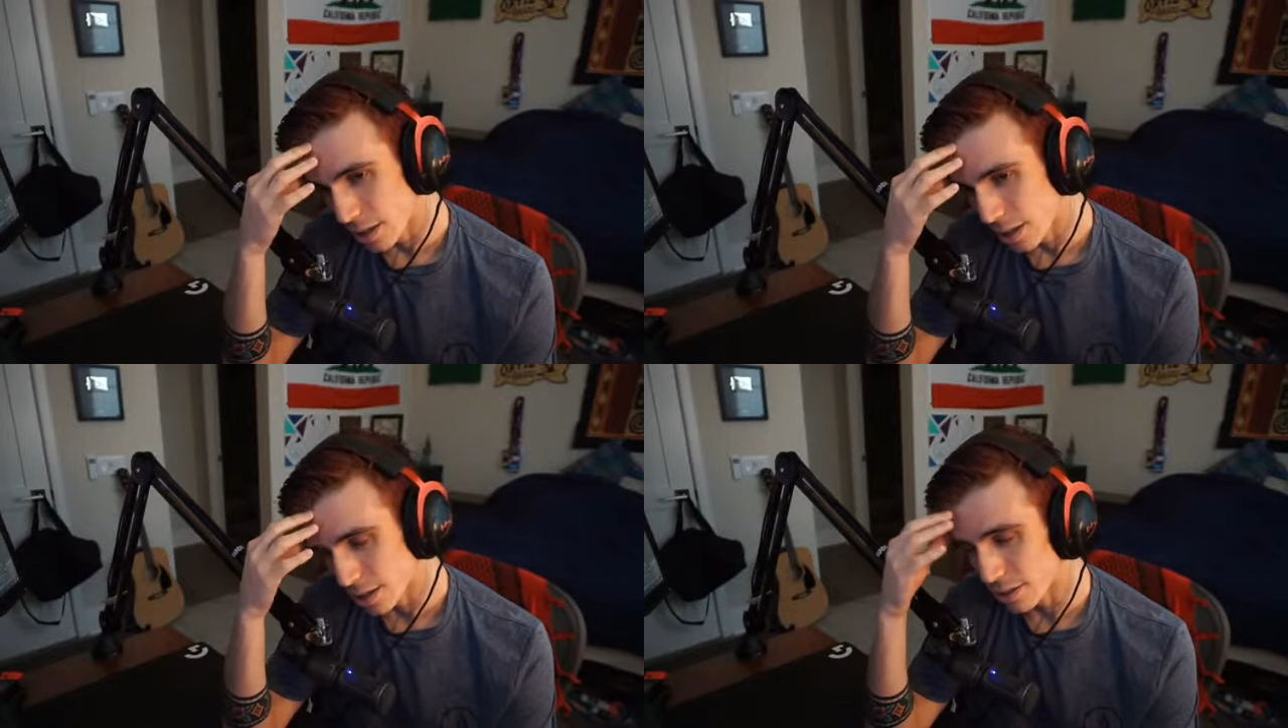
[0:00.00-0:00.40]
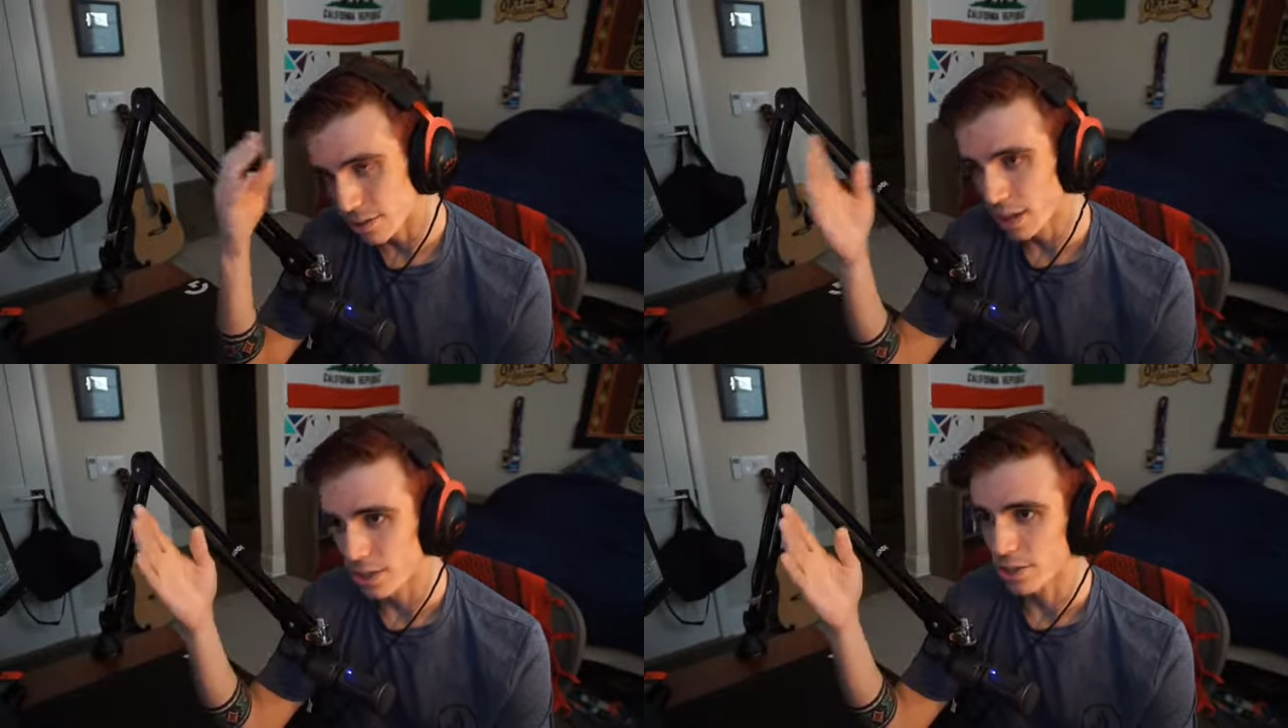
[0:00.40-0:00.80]
because they're
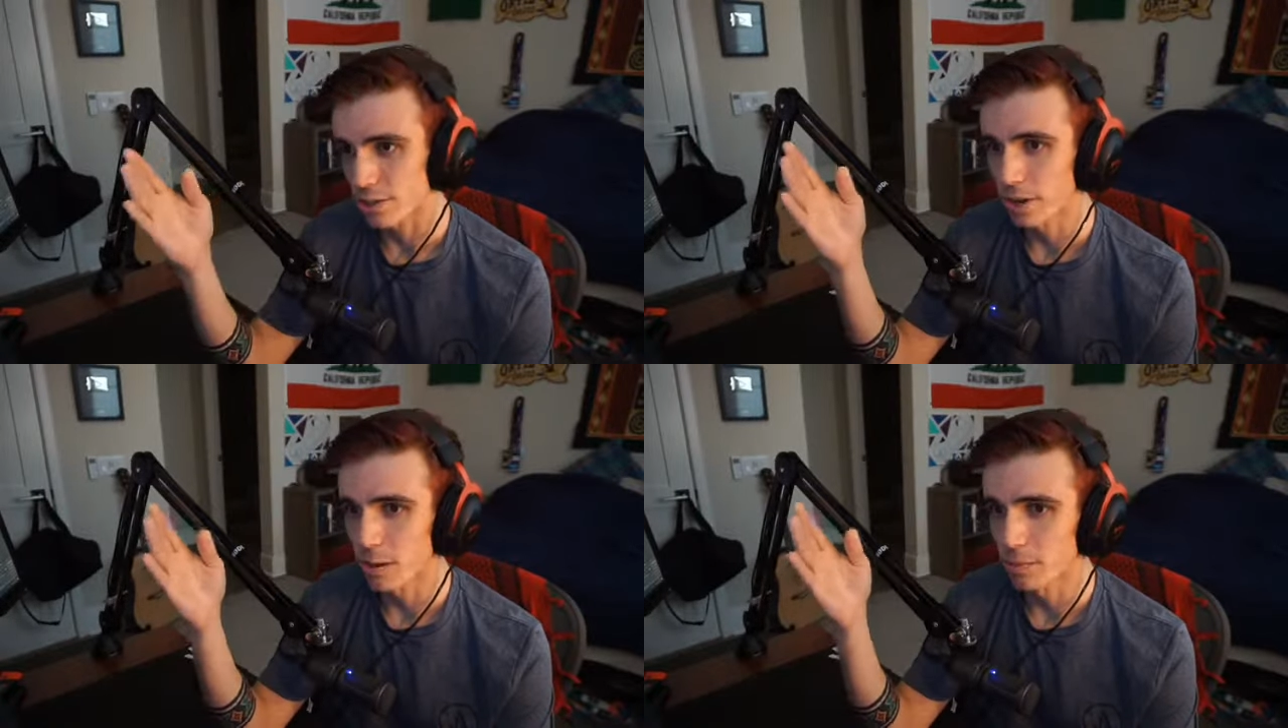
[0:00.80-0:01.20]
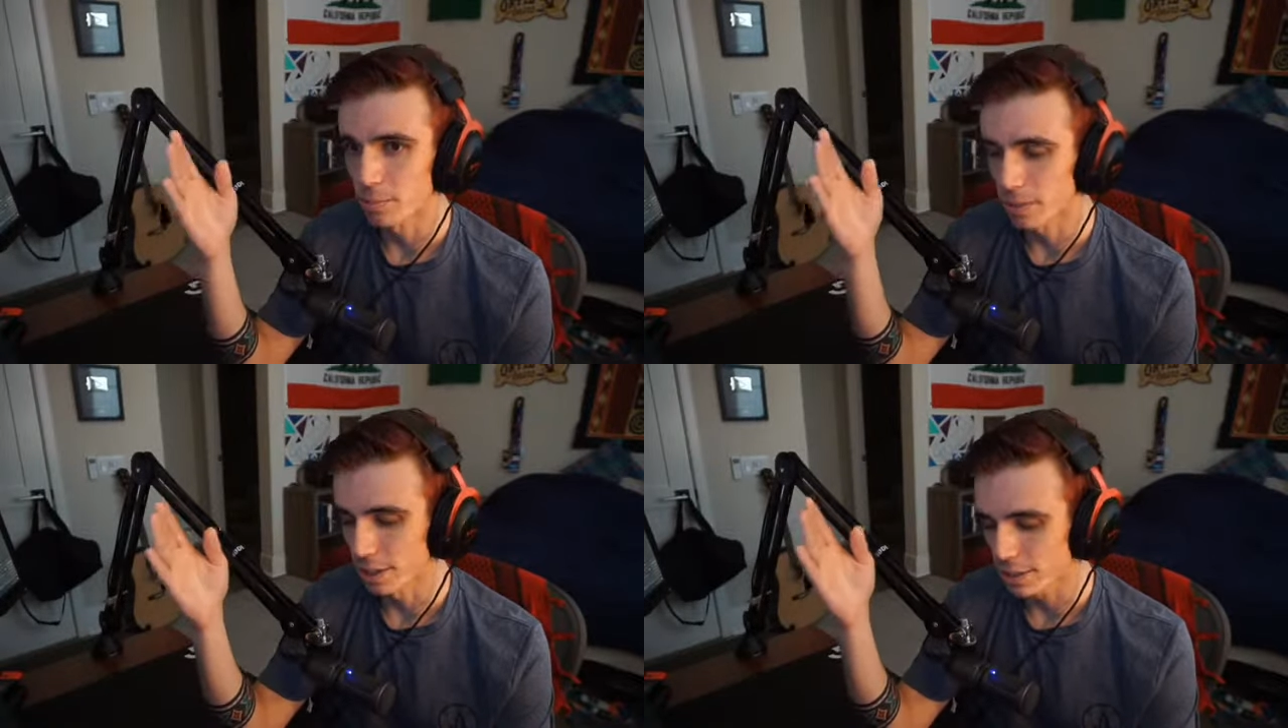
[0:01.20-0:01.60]
not sure how many
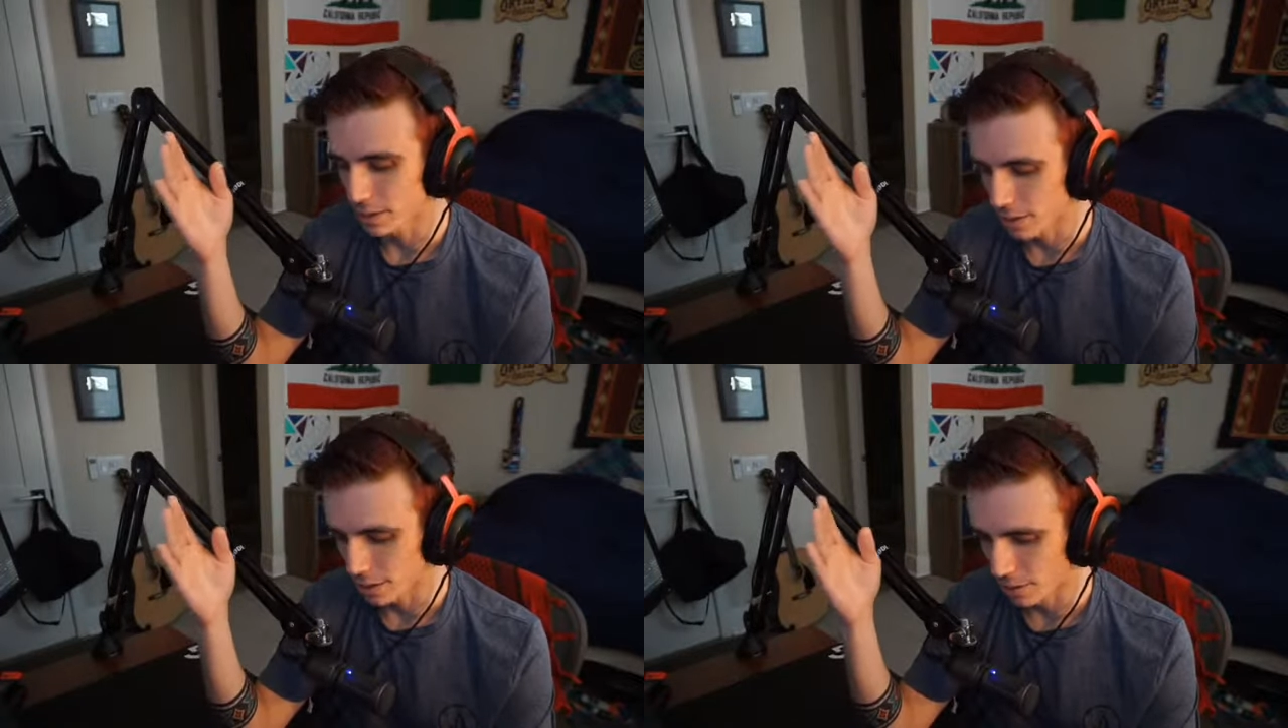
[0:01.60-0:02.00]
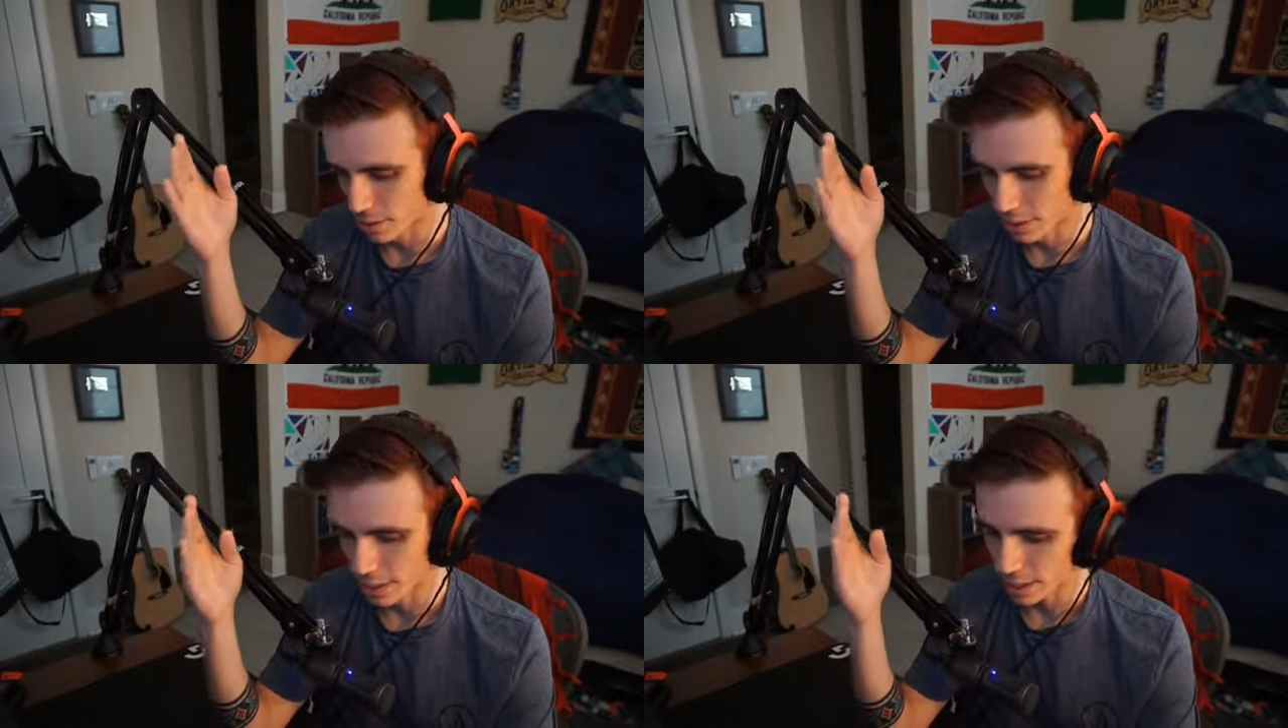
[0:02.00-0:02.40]
plates need to go
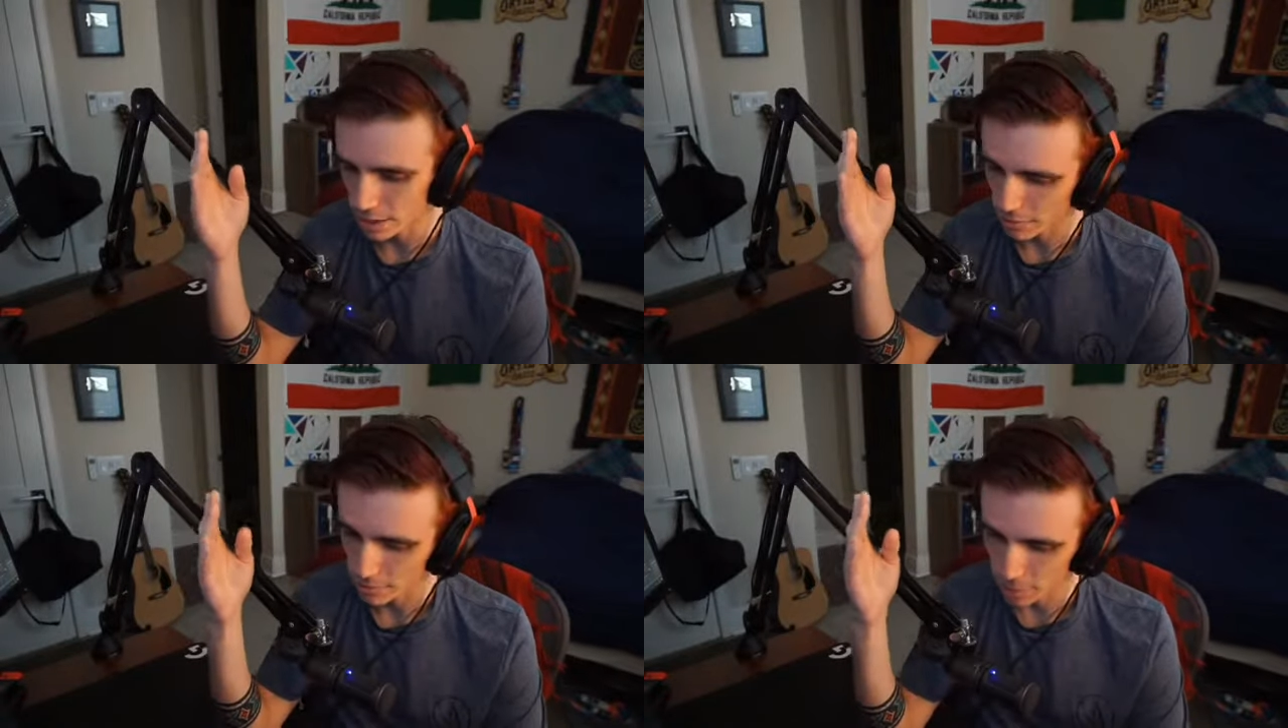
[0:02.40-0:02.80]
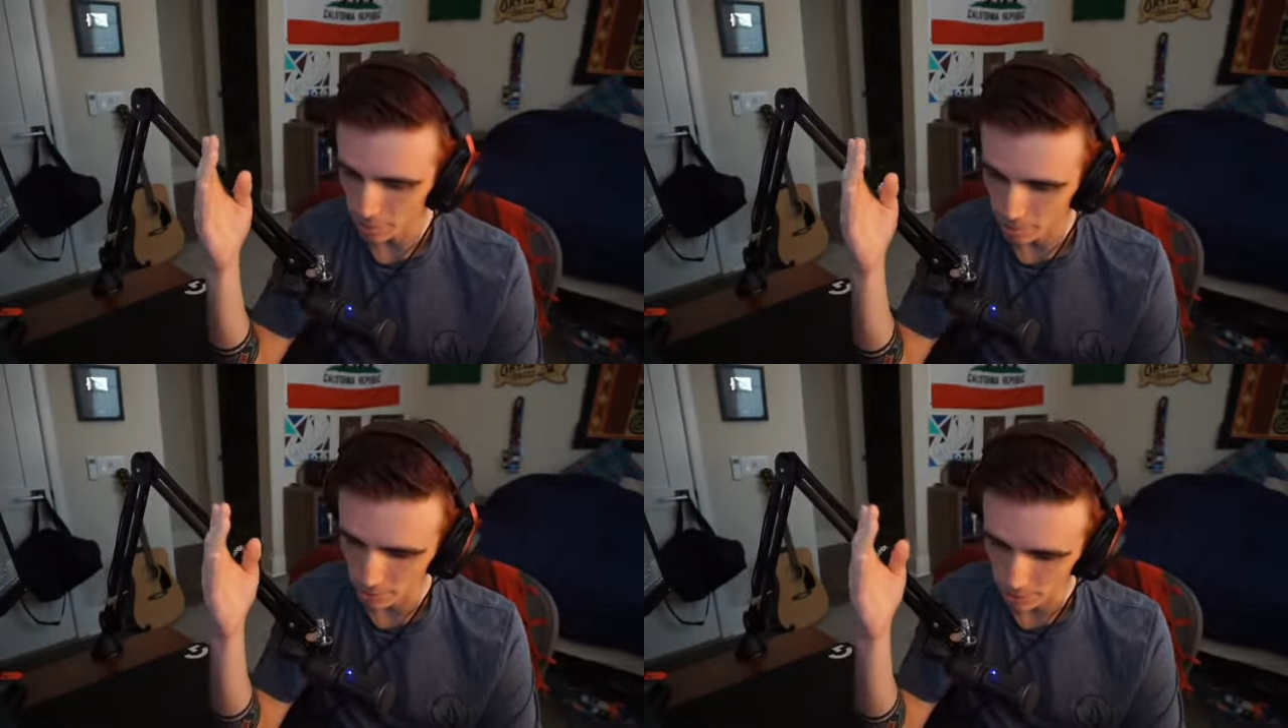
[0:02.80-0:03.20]
in, he has to have a
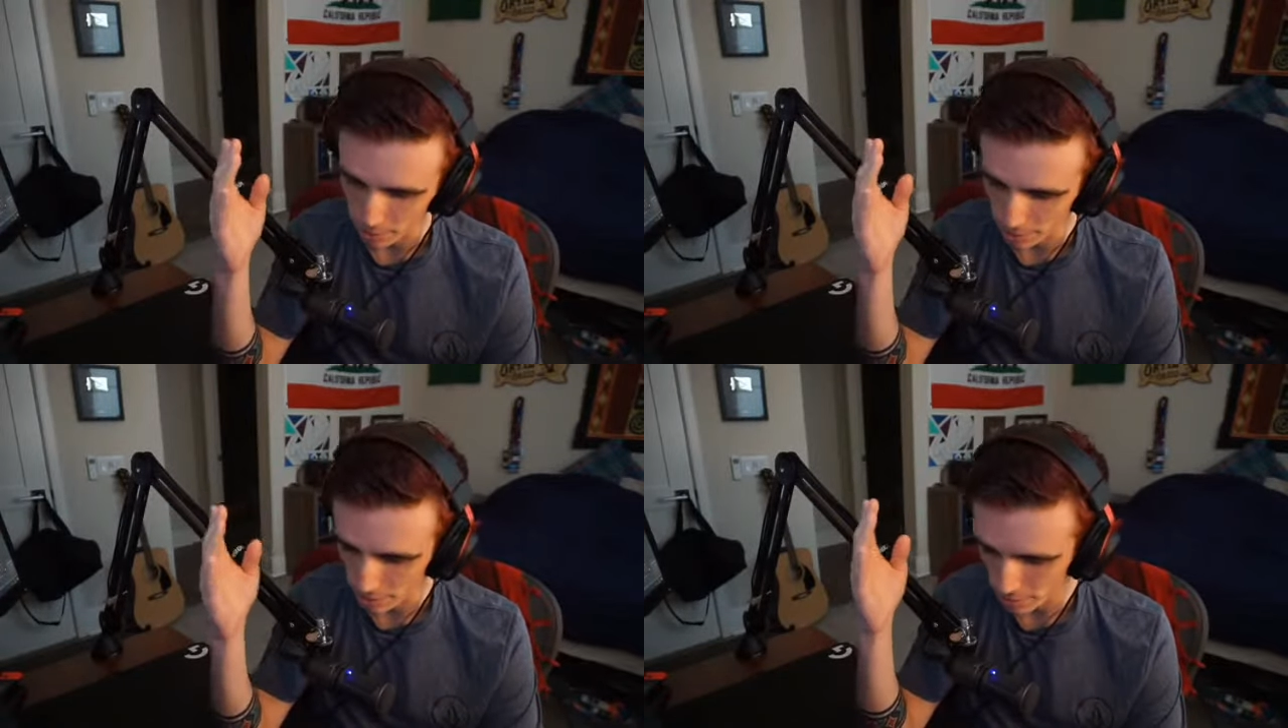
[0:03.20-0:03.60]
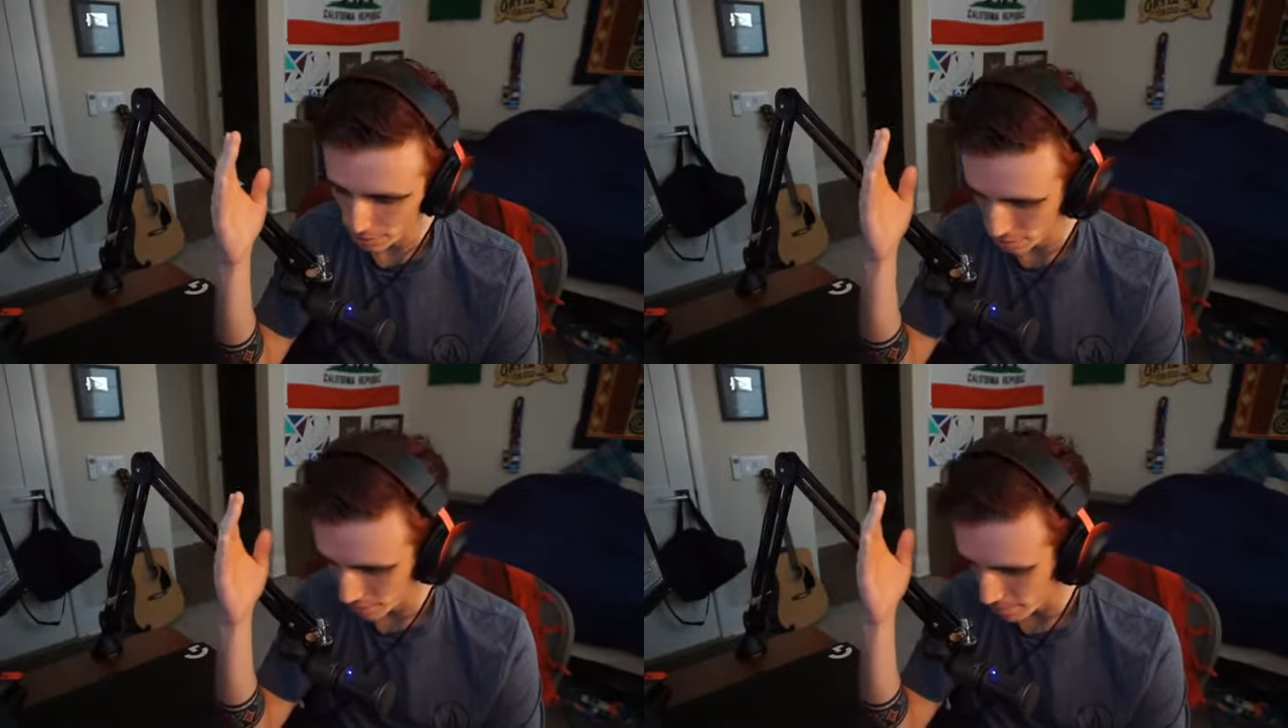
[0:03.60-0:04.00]
metal plate put into
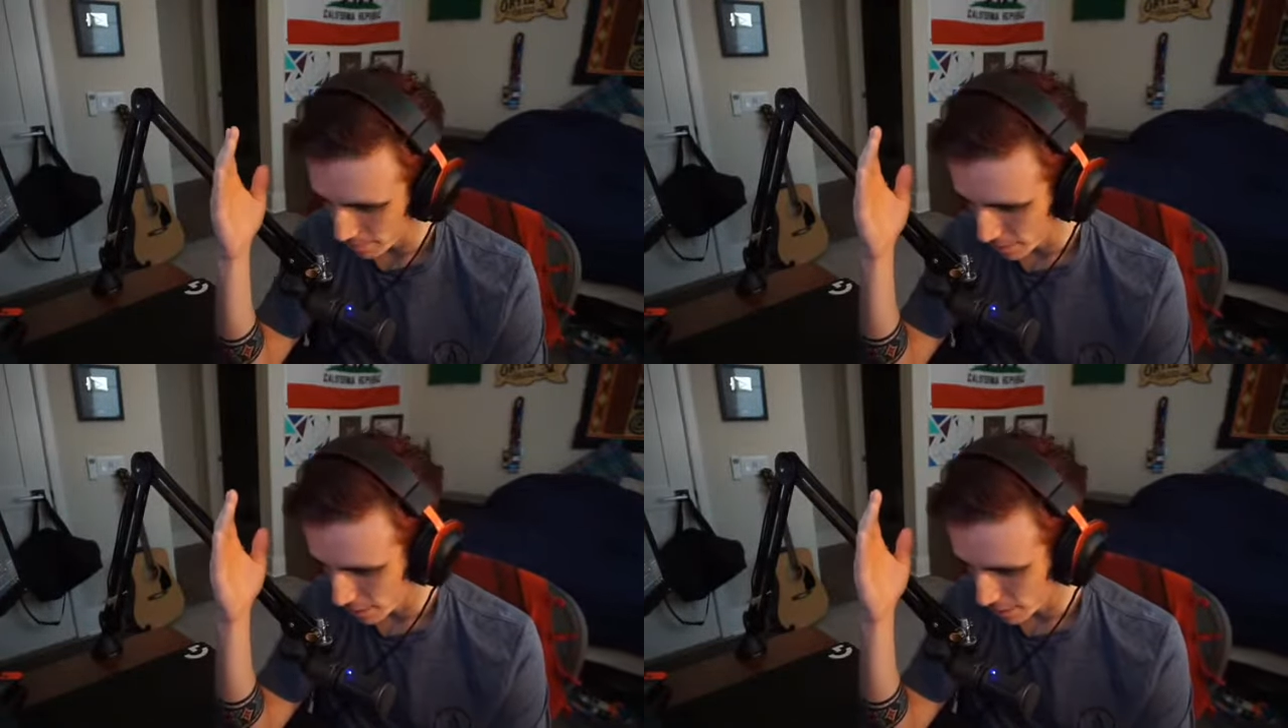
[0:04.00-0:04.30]
his arm.